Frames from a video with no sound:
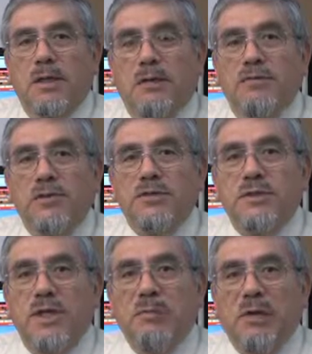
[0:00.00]
If this
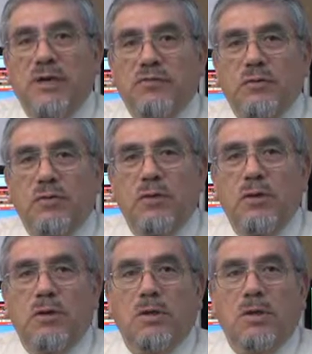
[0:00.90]
is not possible,
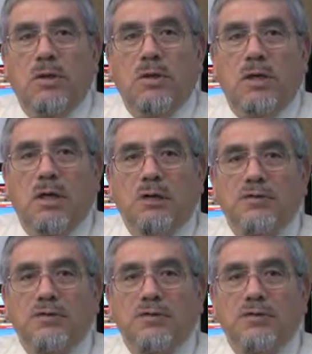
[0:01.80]
a